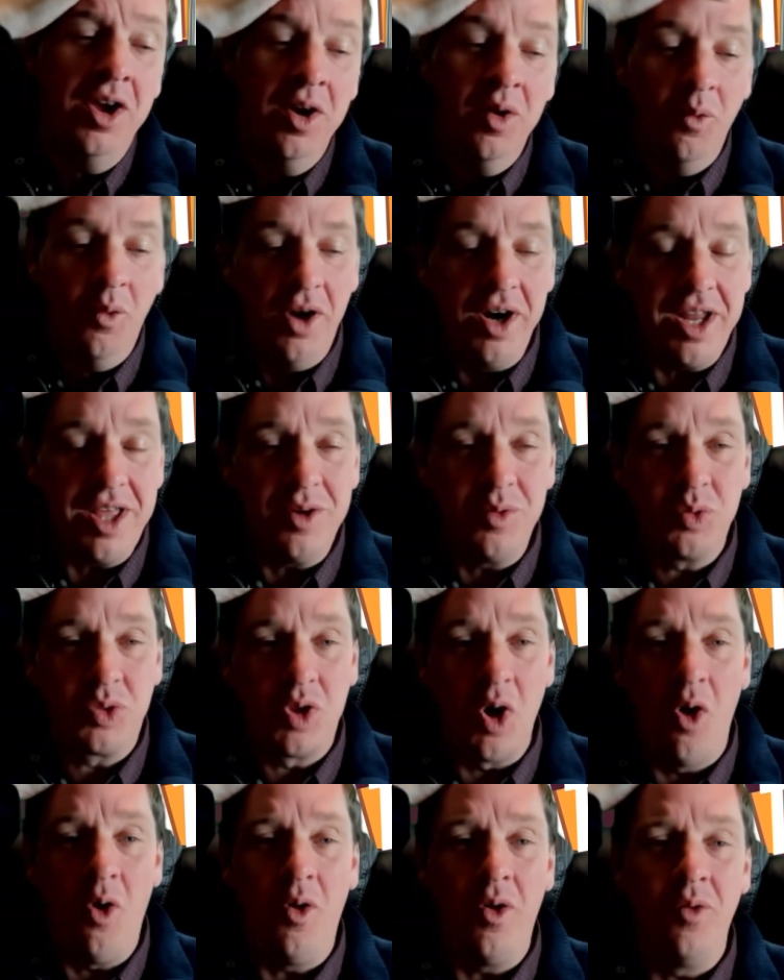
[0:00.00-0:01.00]
What are you
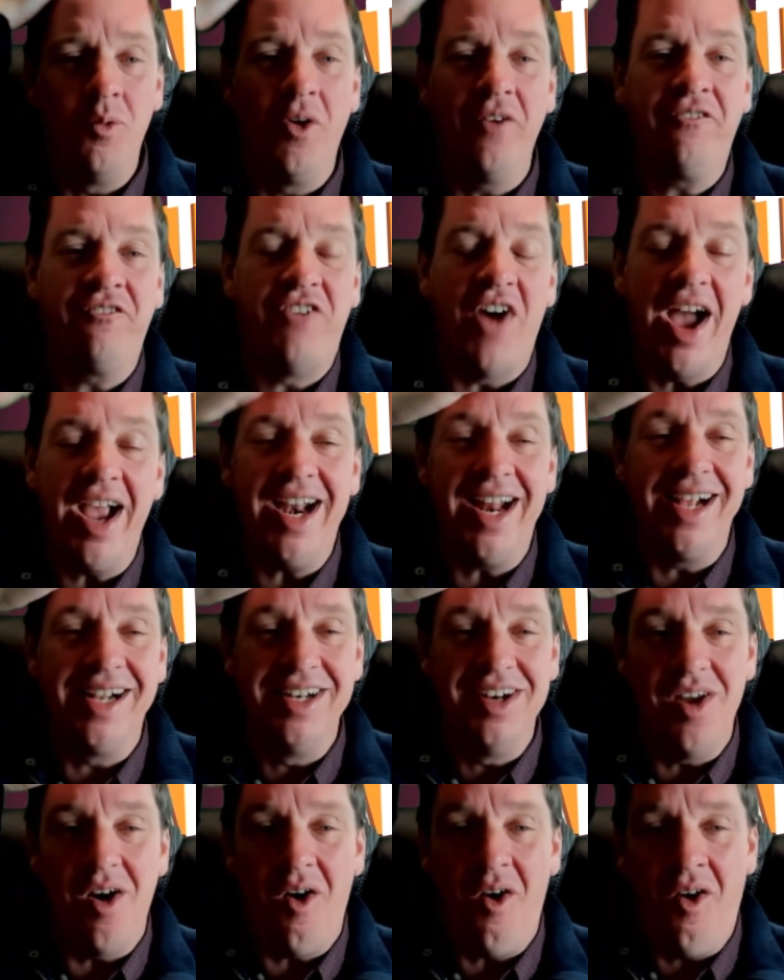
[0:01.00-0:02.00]
doing? We're
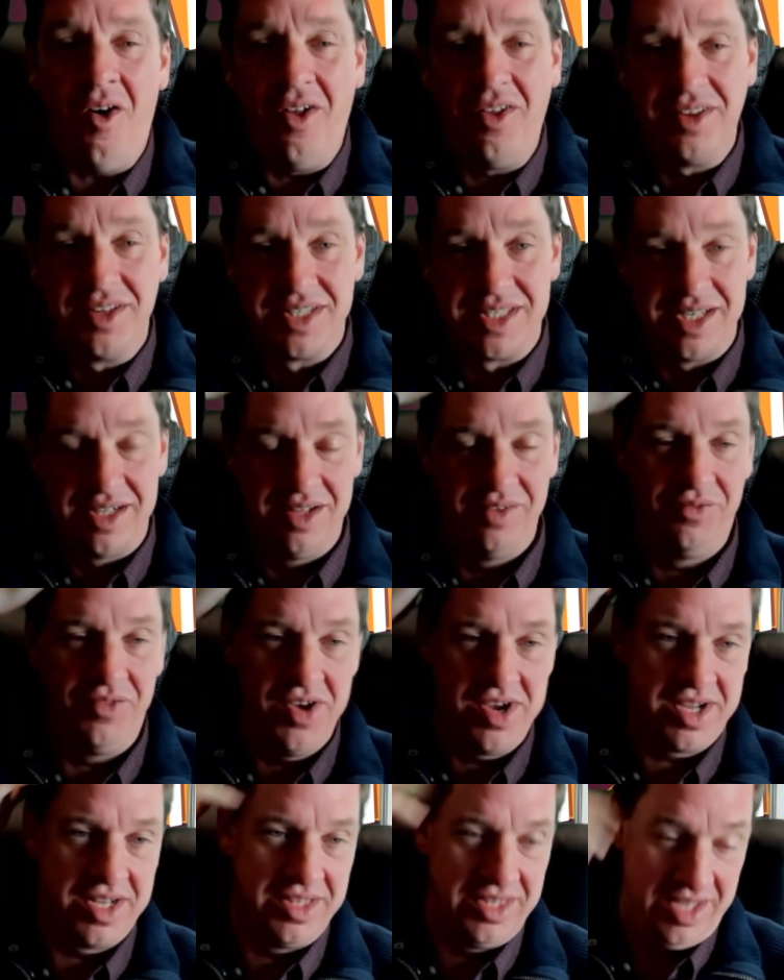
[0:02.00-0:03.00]
fighting gnolls. And the
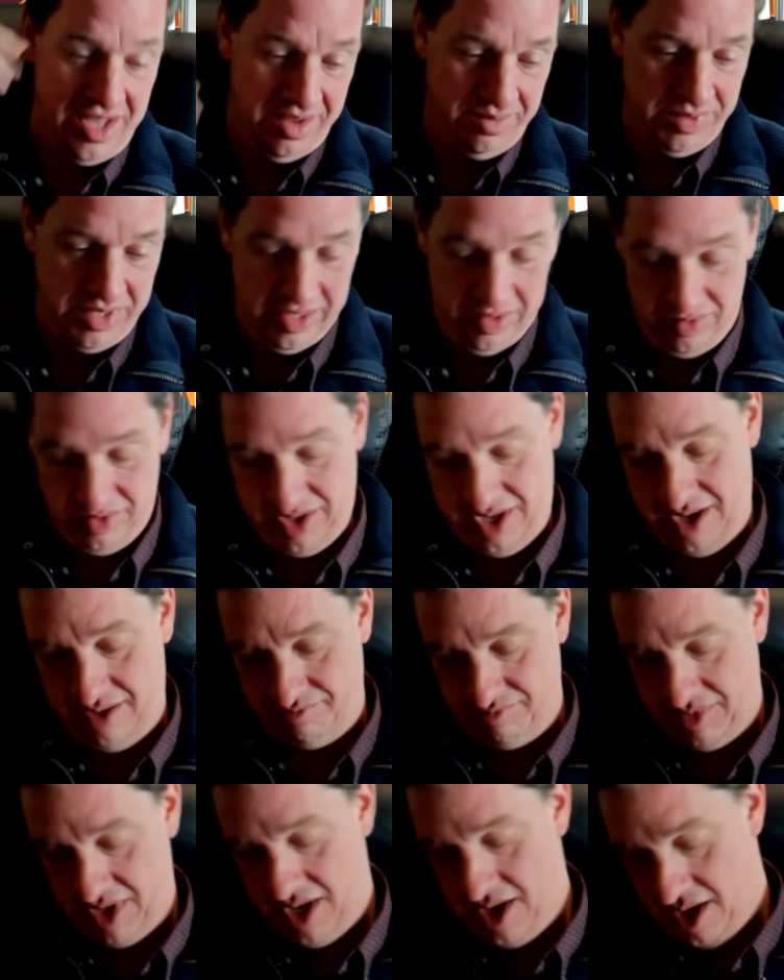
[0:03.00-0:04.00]
fucking DM's like, okay,
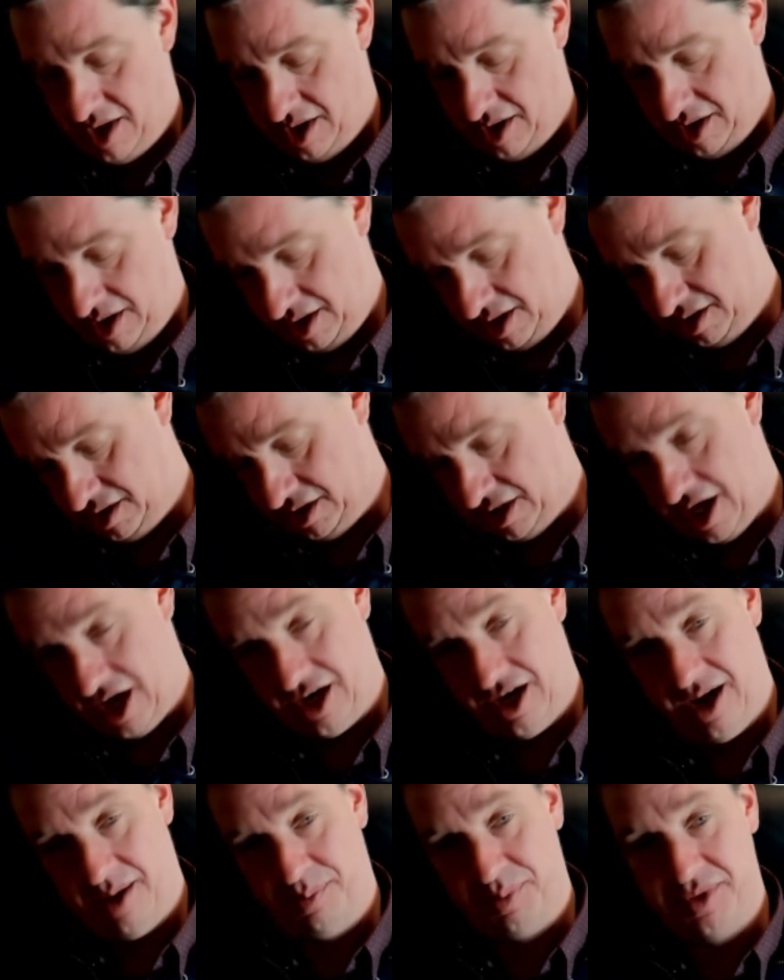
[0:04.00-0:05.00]
he's
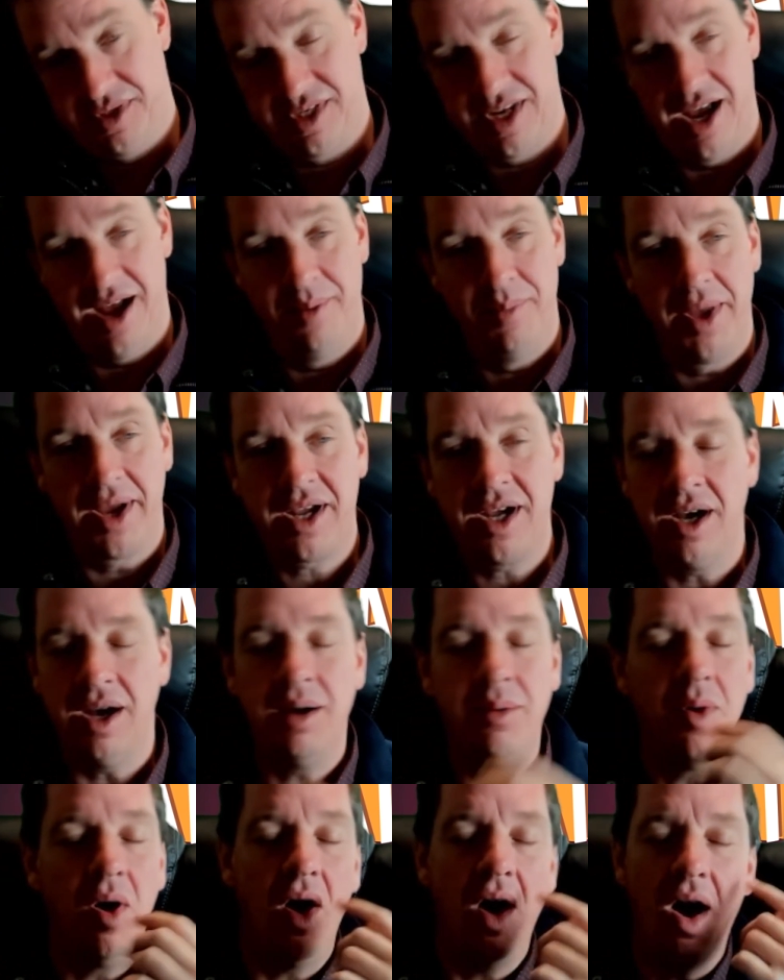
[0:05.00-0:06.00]
setting up his I'm like,
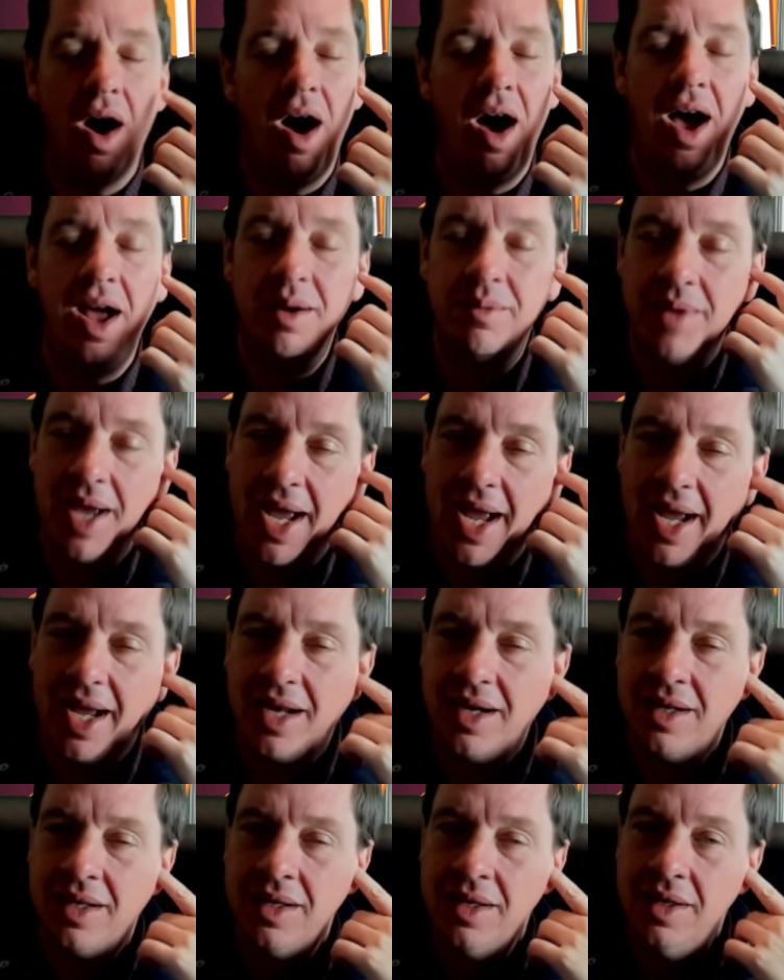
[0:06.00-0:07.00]
come on,
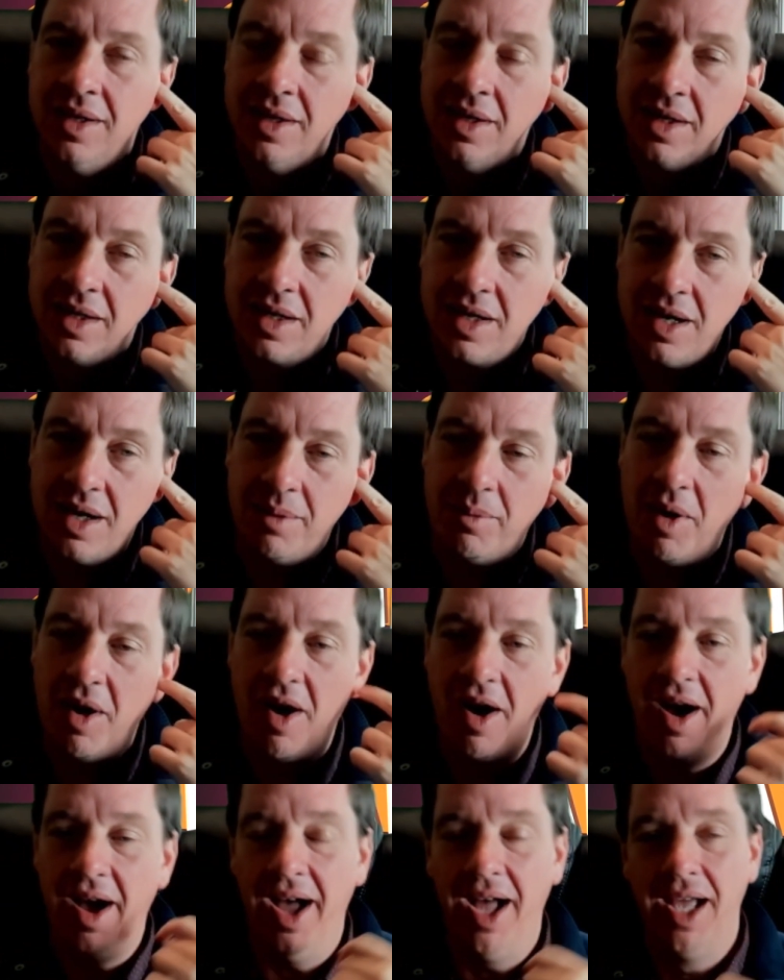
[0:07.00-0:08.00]
man. Come
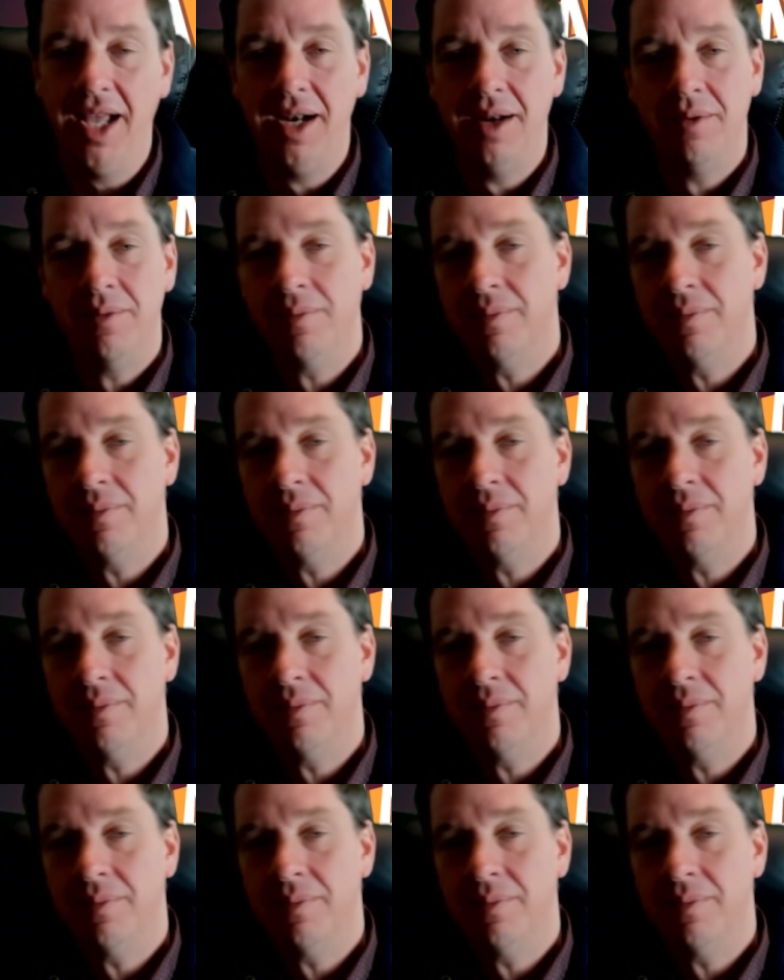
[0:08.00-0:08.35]
on.